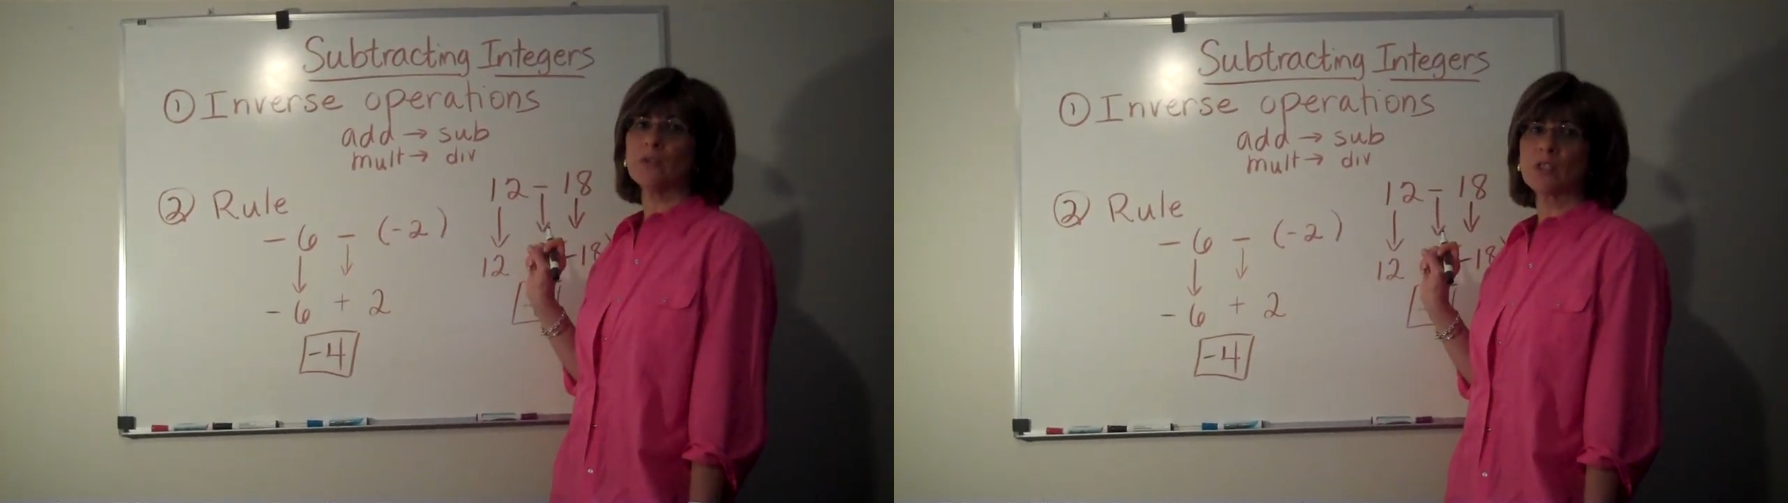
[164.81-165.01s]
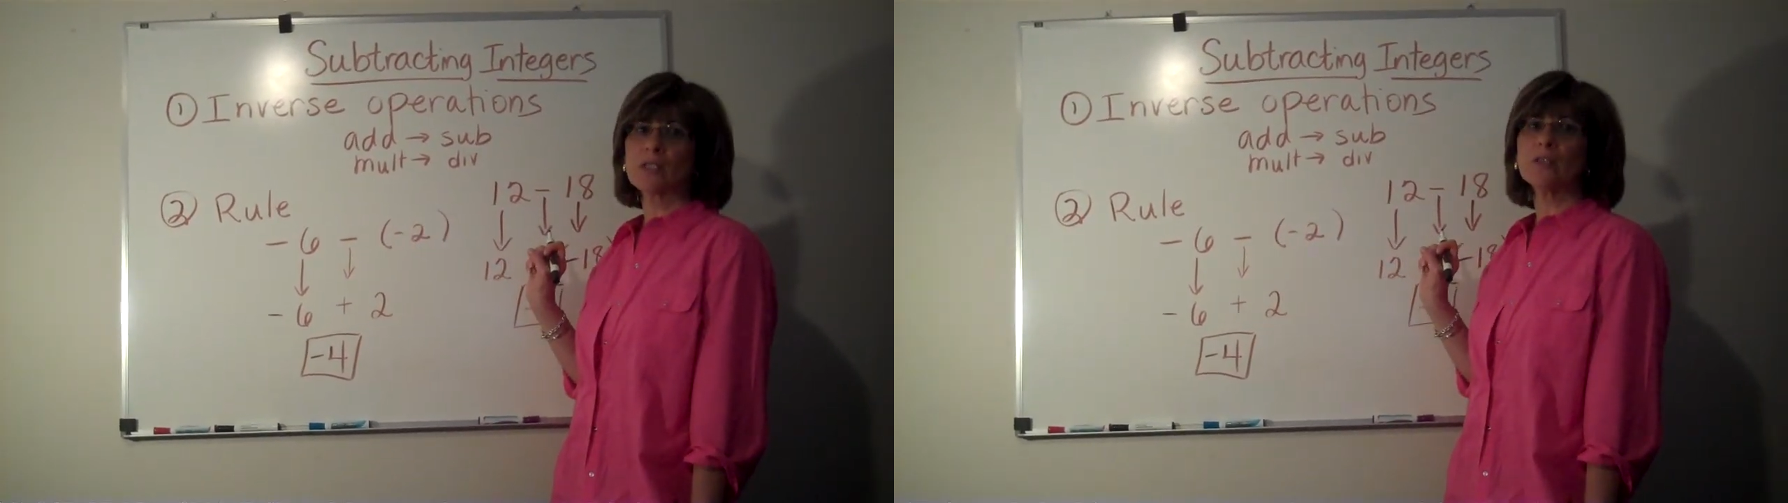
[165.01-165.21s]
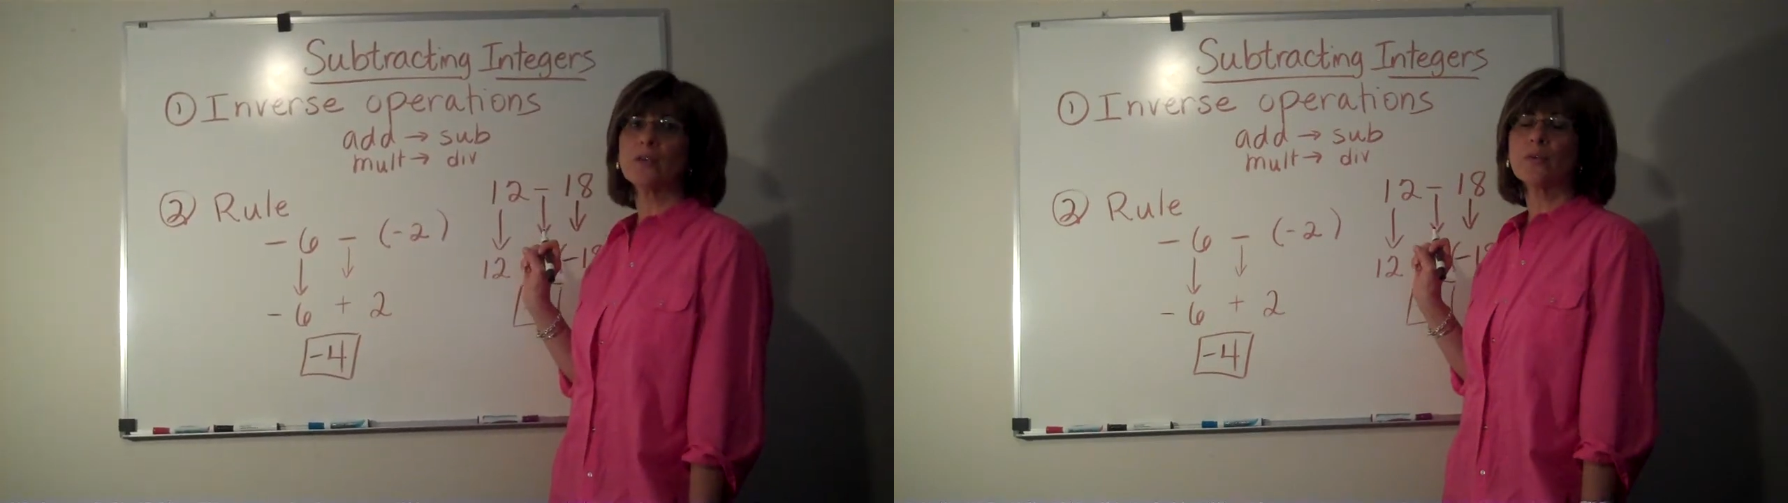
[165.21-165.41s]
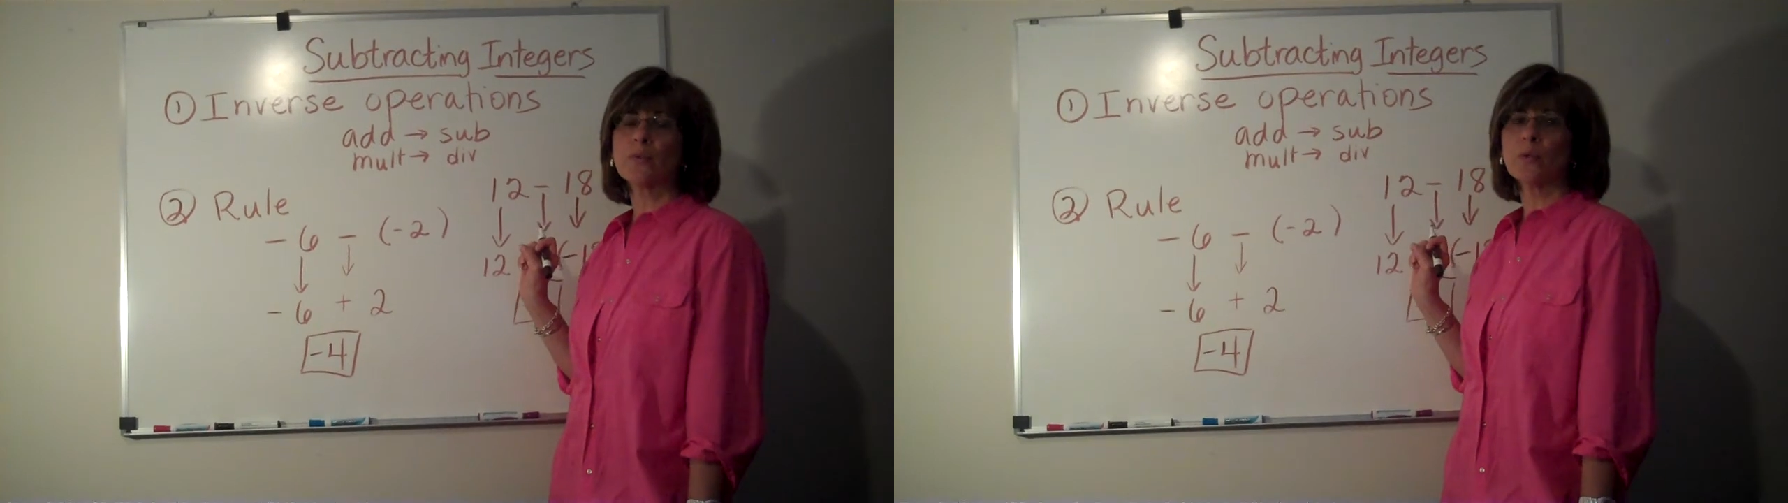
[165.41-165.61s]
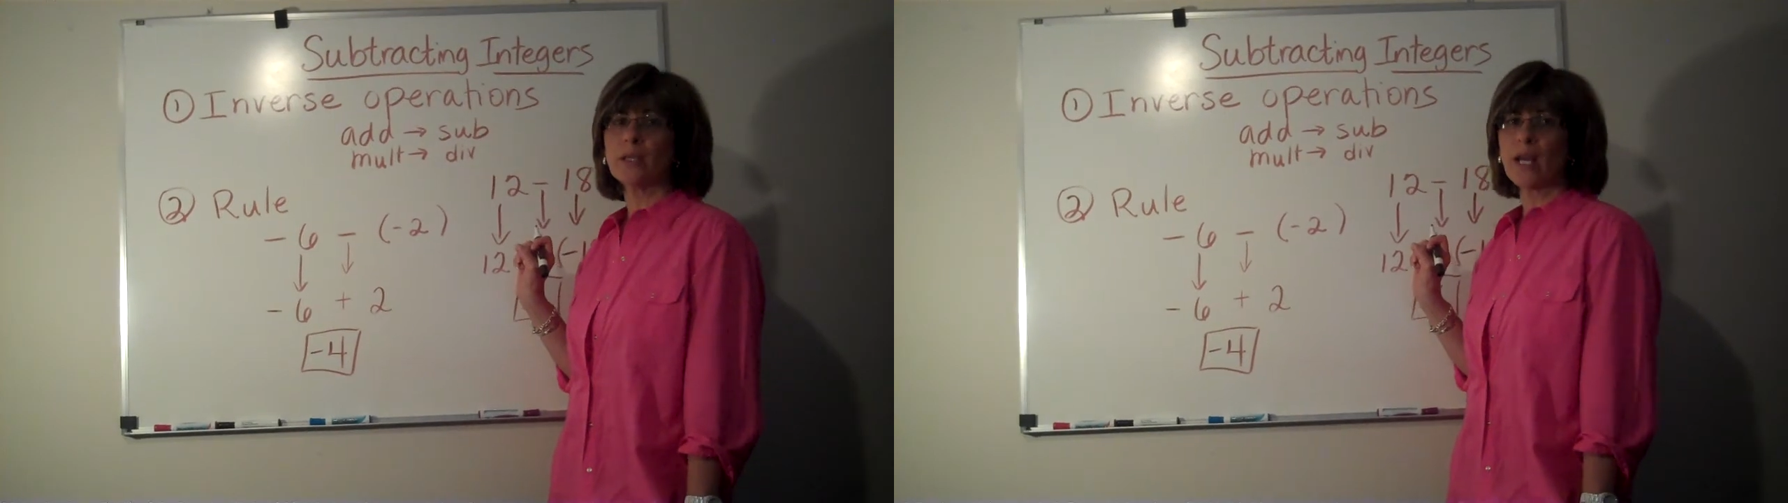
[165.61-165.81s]
you just learn the
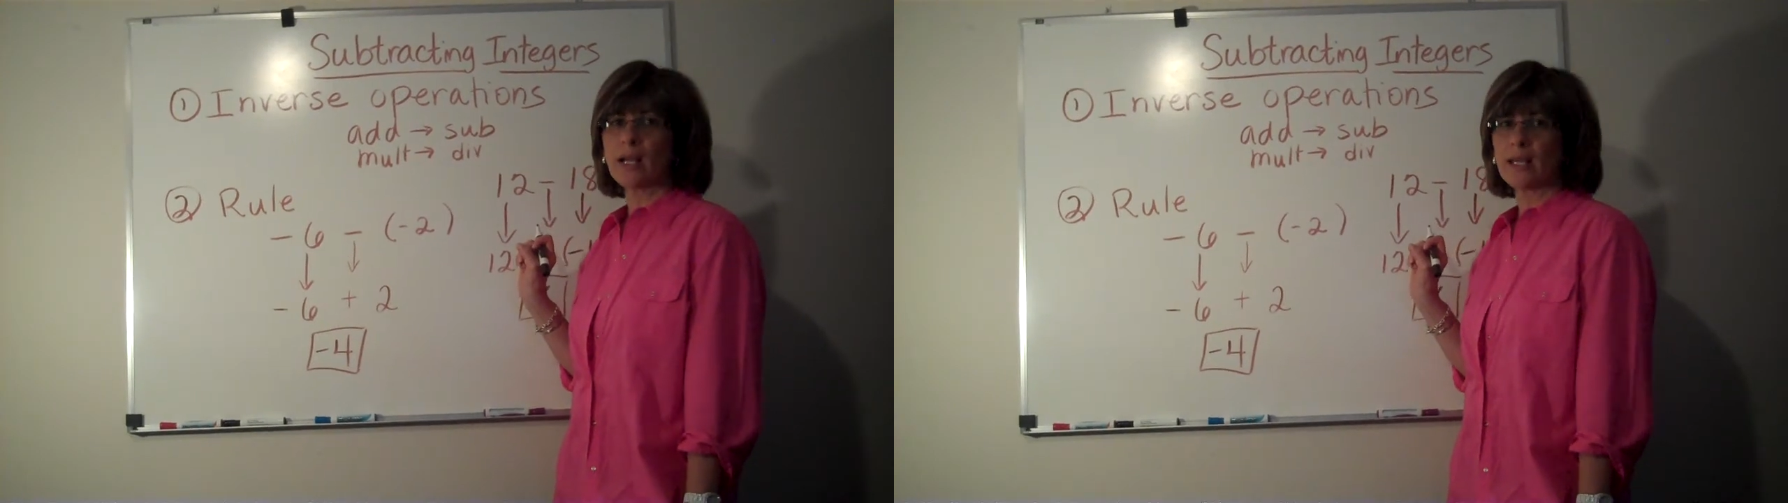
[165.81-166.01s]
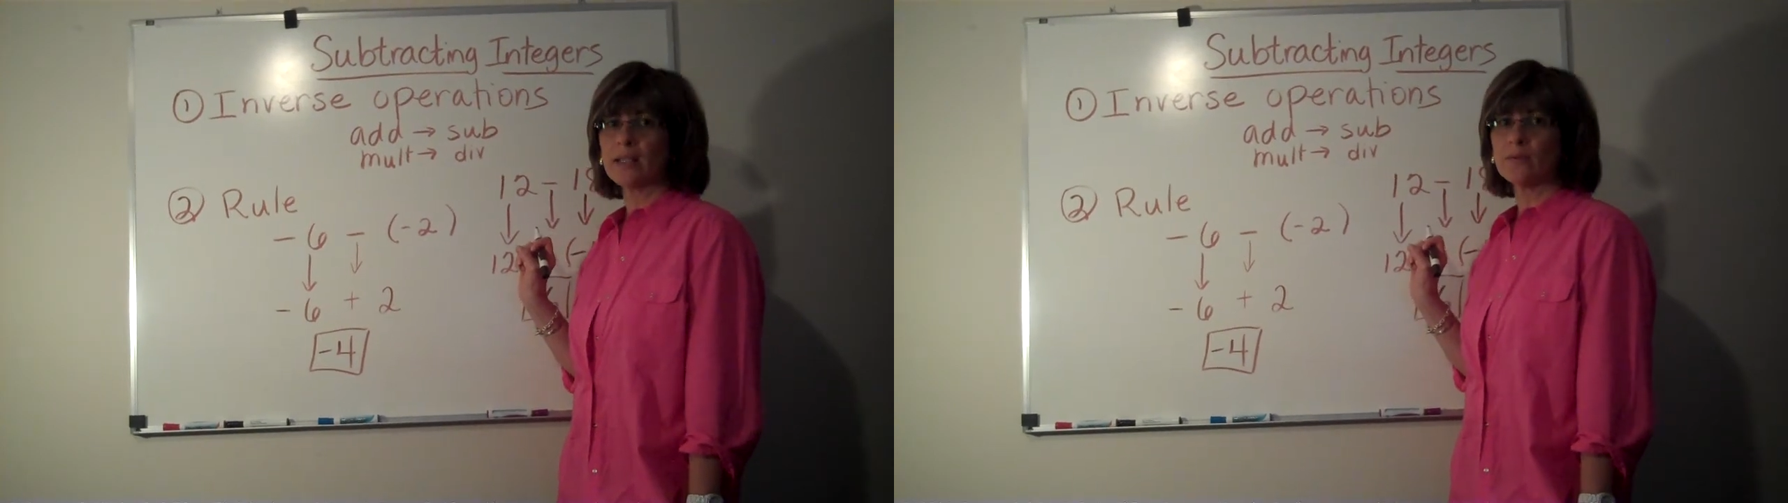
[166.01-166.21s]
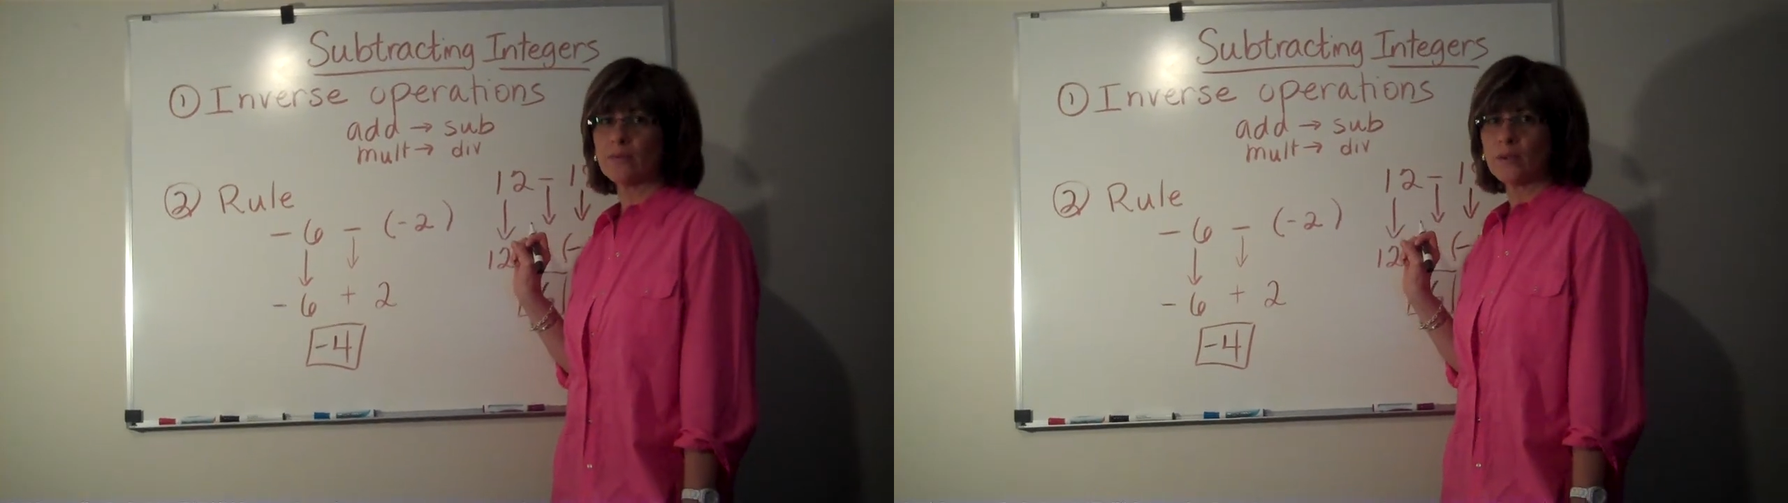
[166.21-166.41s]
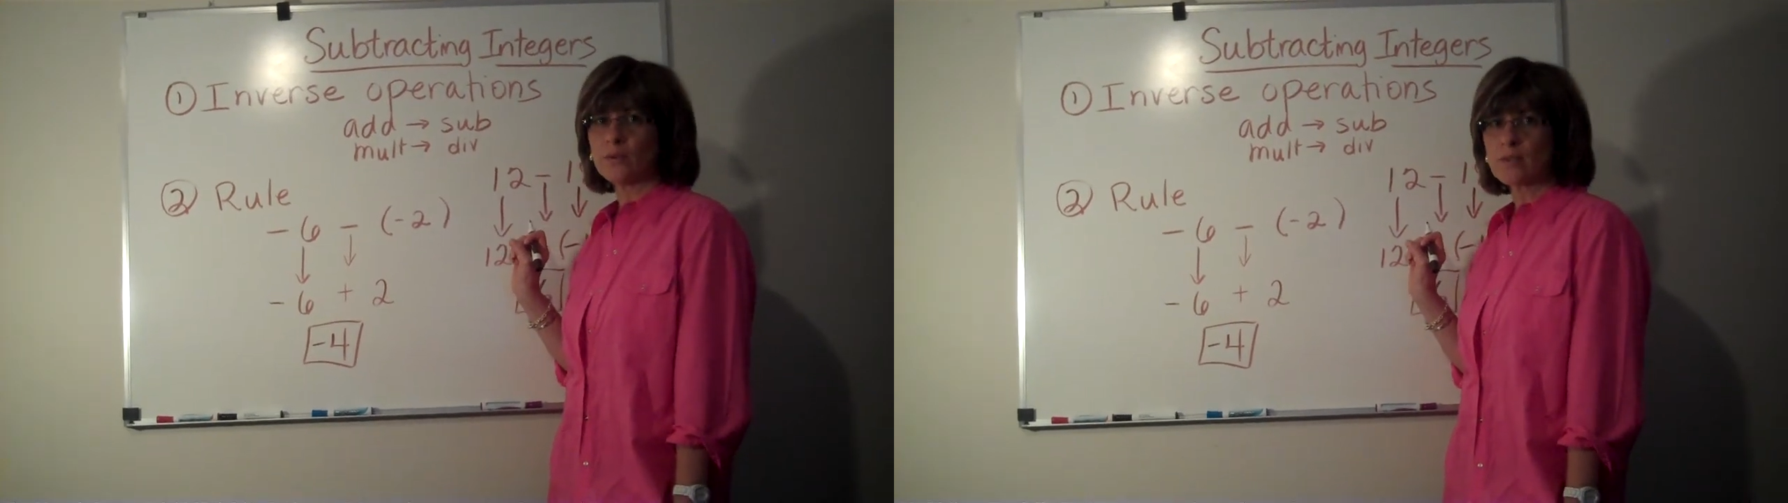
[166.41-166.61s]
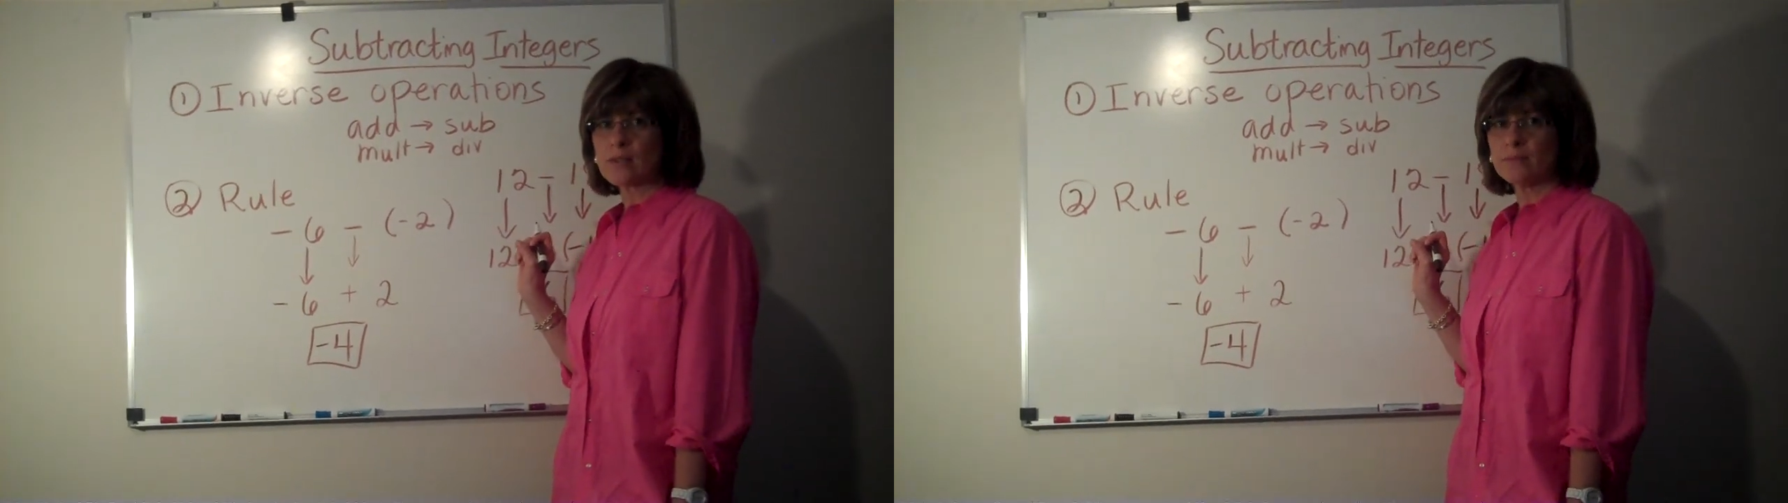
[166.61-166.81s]
rule and not get
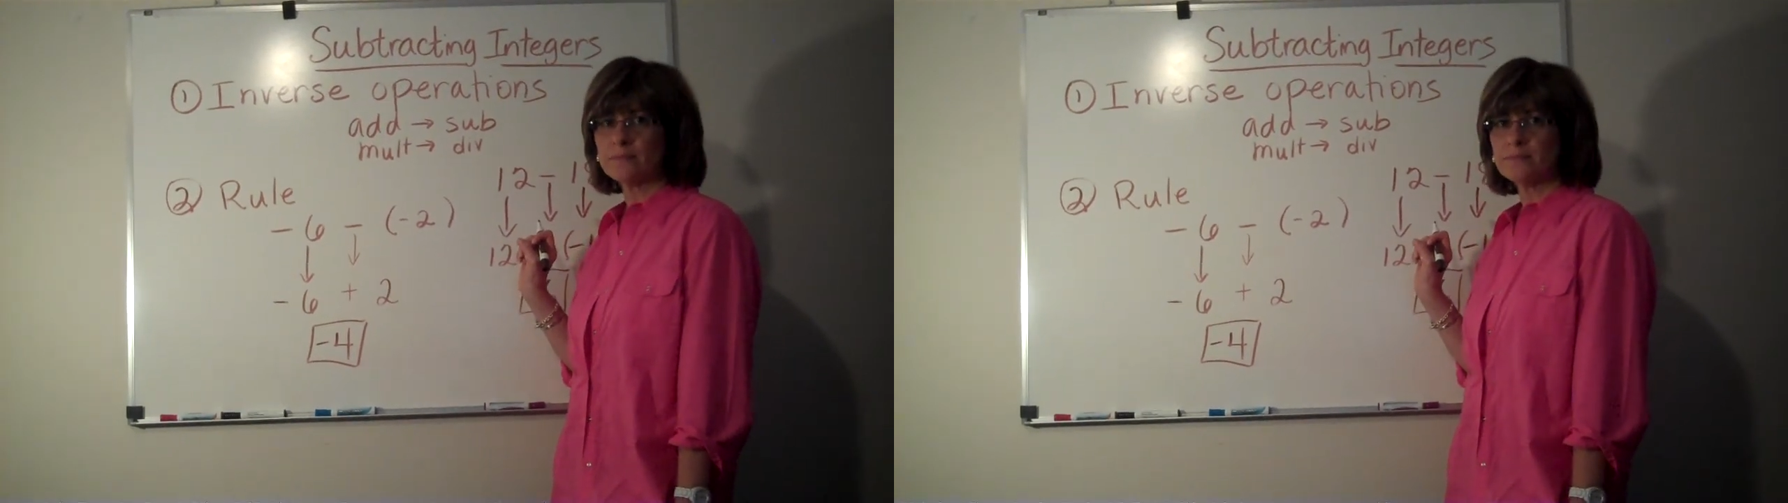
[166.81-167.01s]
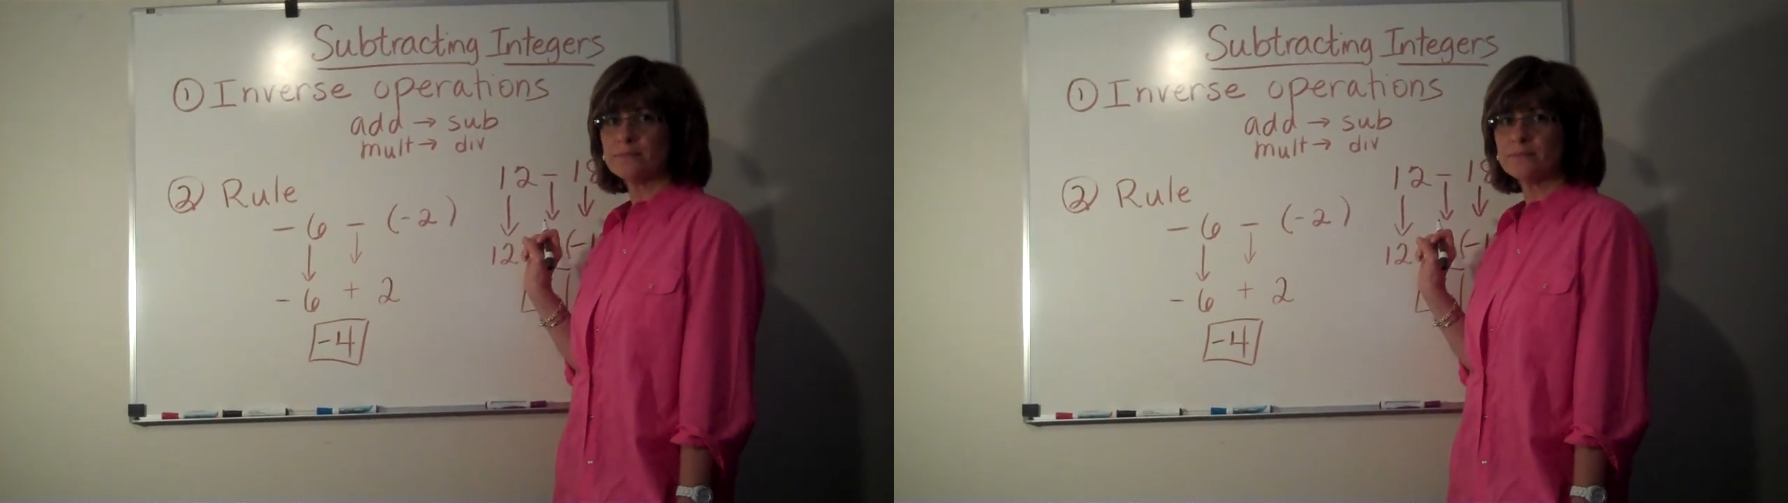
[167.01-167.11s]
confused.